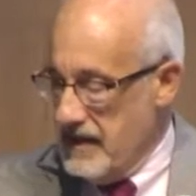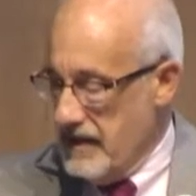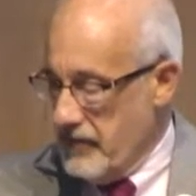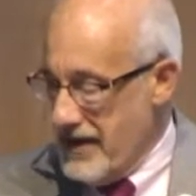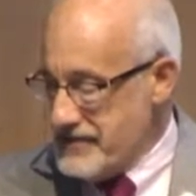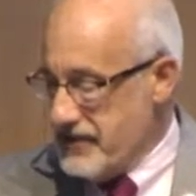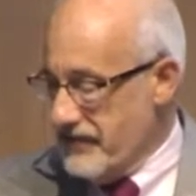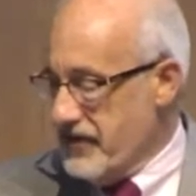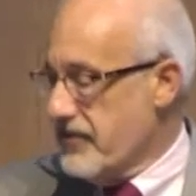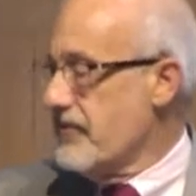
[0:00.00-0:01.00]

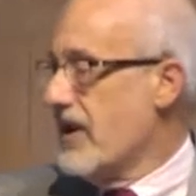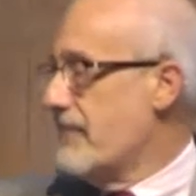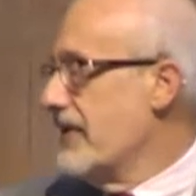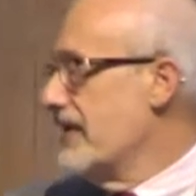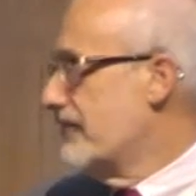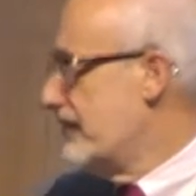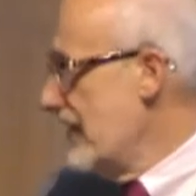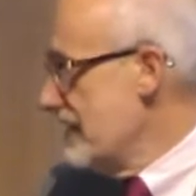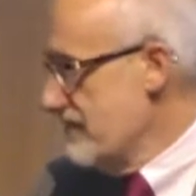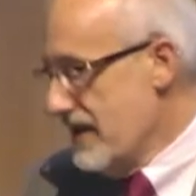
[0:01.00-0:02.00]
Westover grew up in a
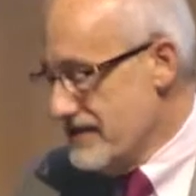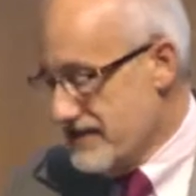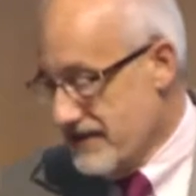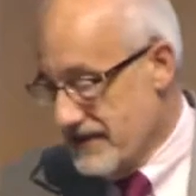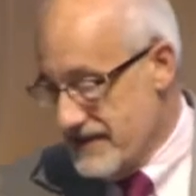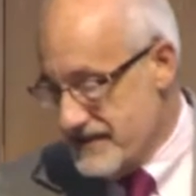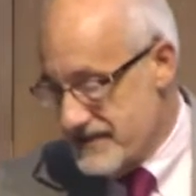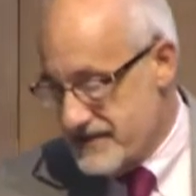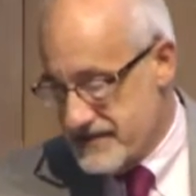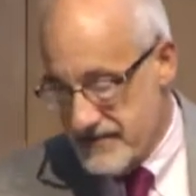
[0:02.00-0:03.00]

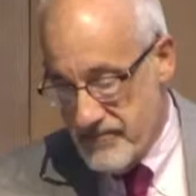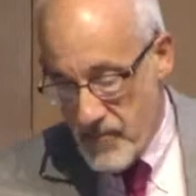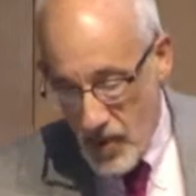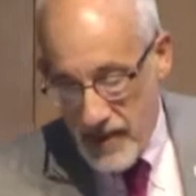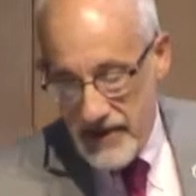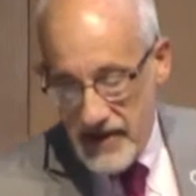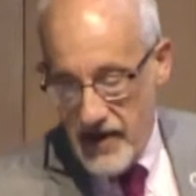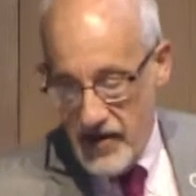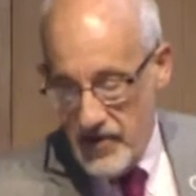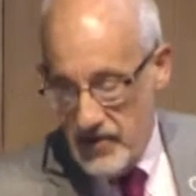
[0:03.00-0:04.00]
fundamentalist Mormon
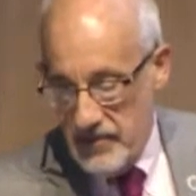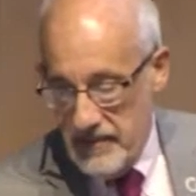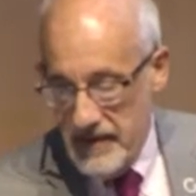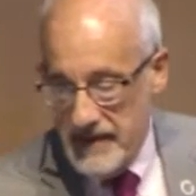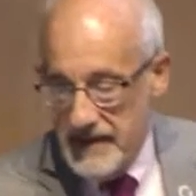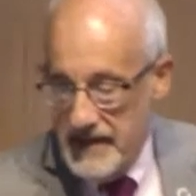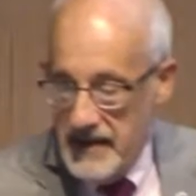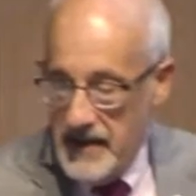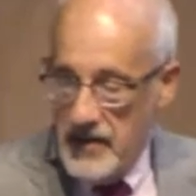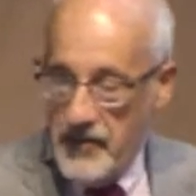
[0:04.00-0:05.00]
home,
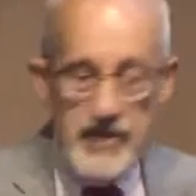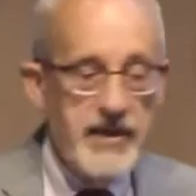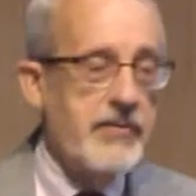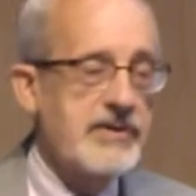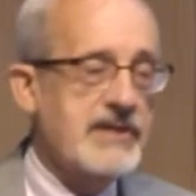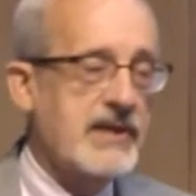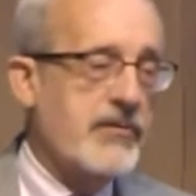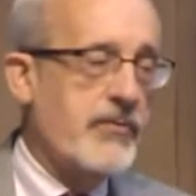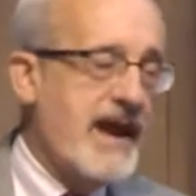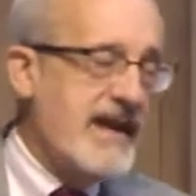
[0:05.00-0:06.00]
where there was a
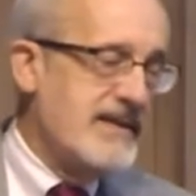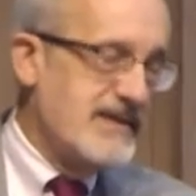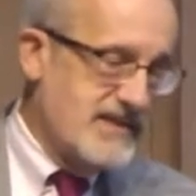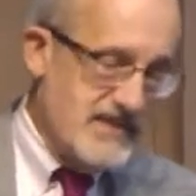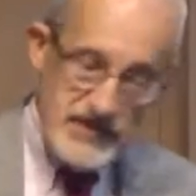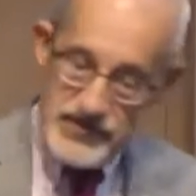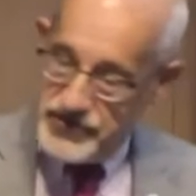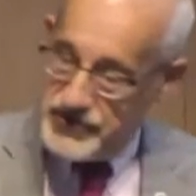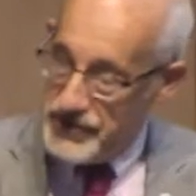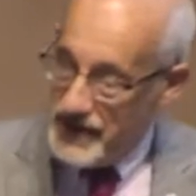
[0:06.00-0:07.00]
great
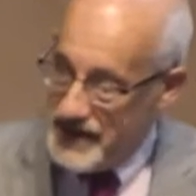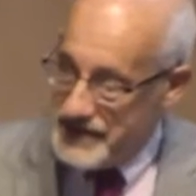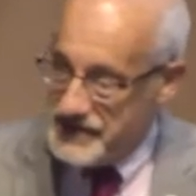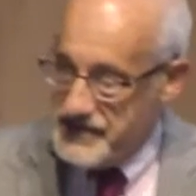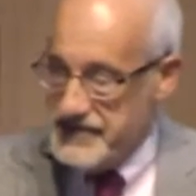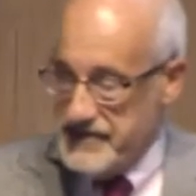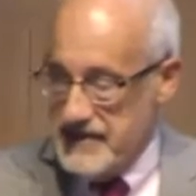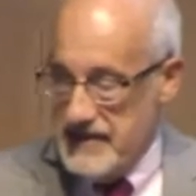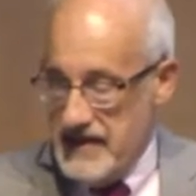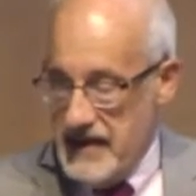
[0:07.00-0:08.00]
distrust
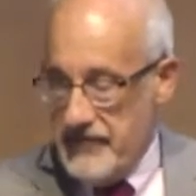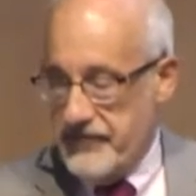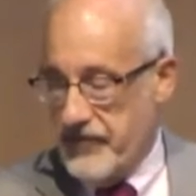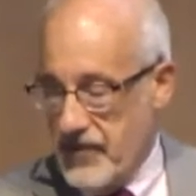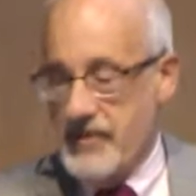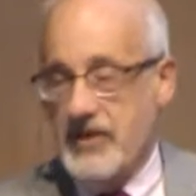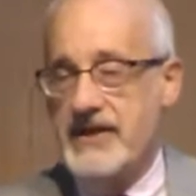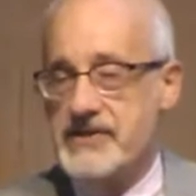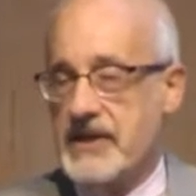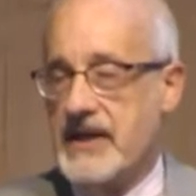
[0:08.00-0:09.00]
of formal
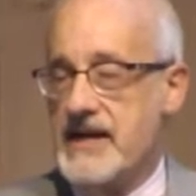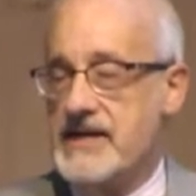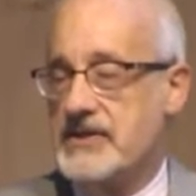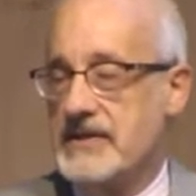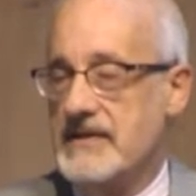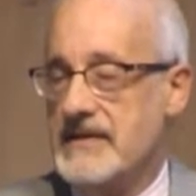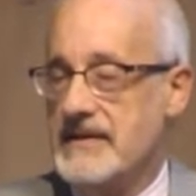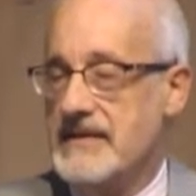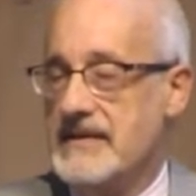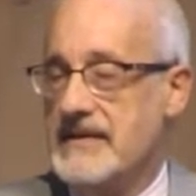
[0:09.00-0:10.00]
education.
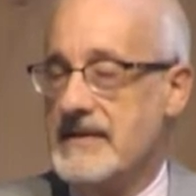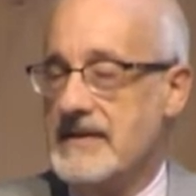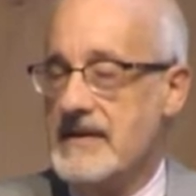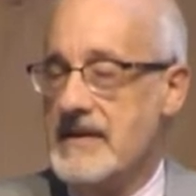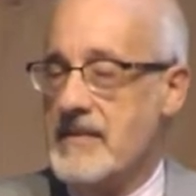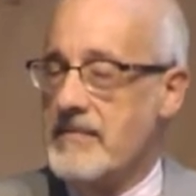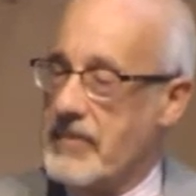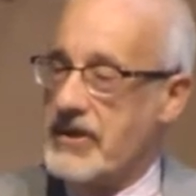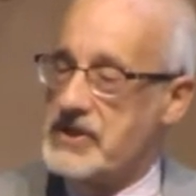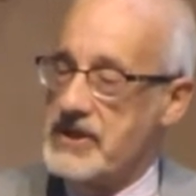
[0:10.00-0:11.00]

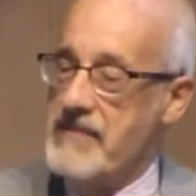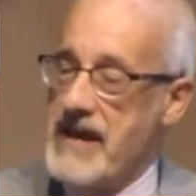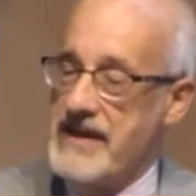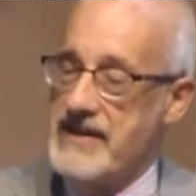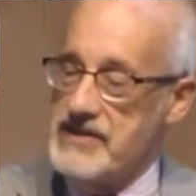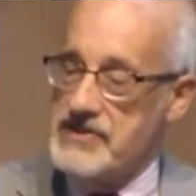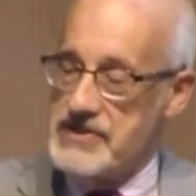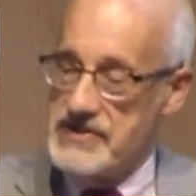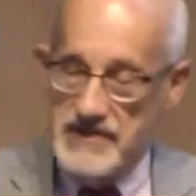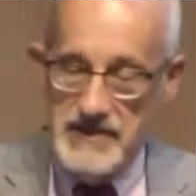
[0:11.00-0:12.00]
But she
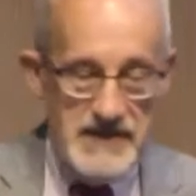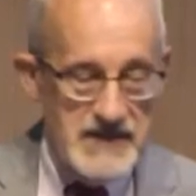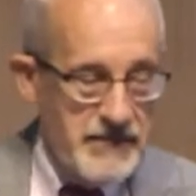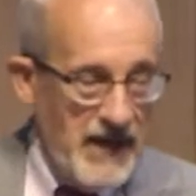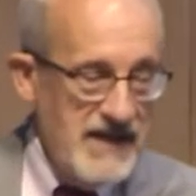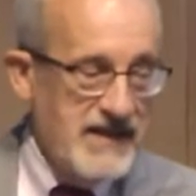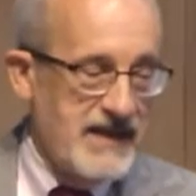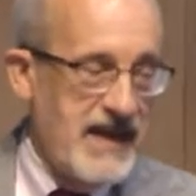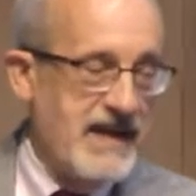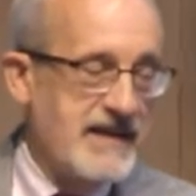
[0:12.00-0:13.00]
managed, despite
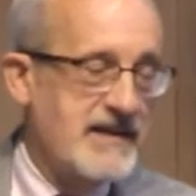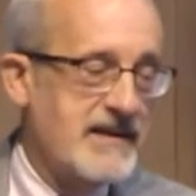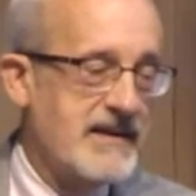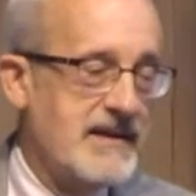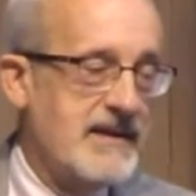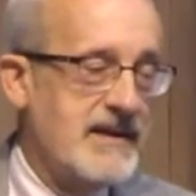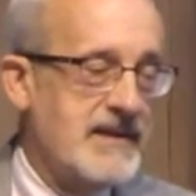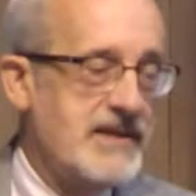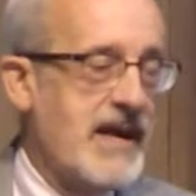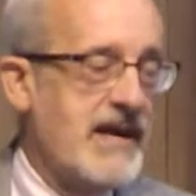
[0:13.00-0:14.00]
that,
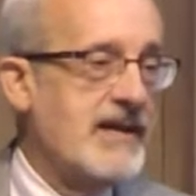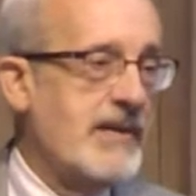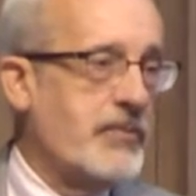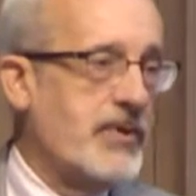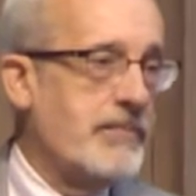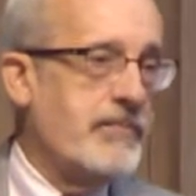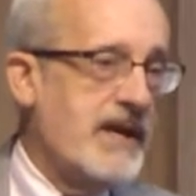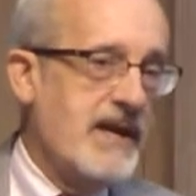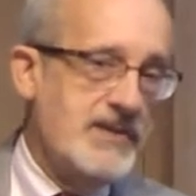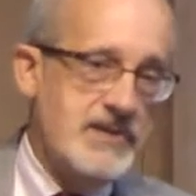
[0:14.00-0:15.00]
to end up with a
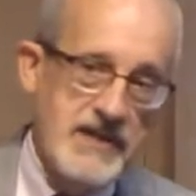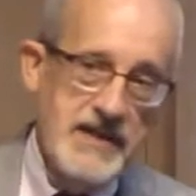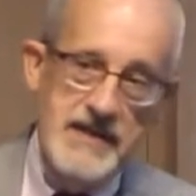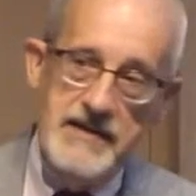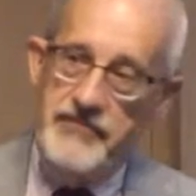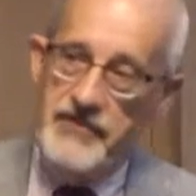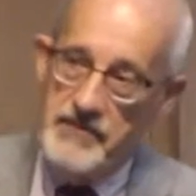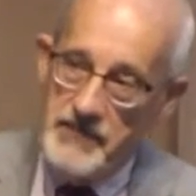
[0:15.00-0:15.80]
PhD from